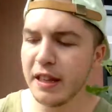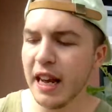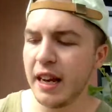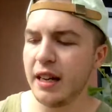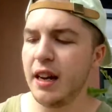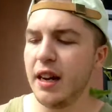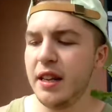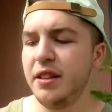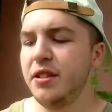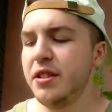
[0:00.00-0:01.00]

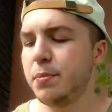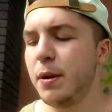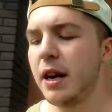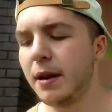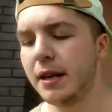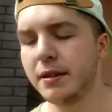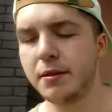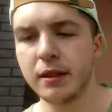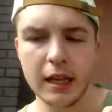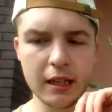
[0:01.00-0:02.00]
Yeah, the new Spider-Man's
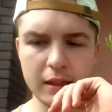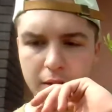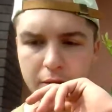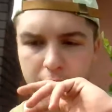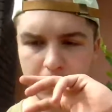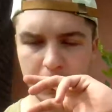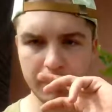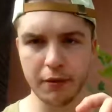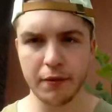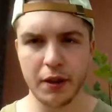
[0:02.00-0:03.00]
been getting like really
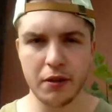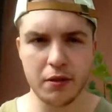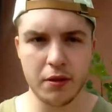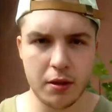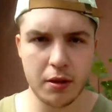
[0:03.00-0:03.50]
good reviews.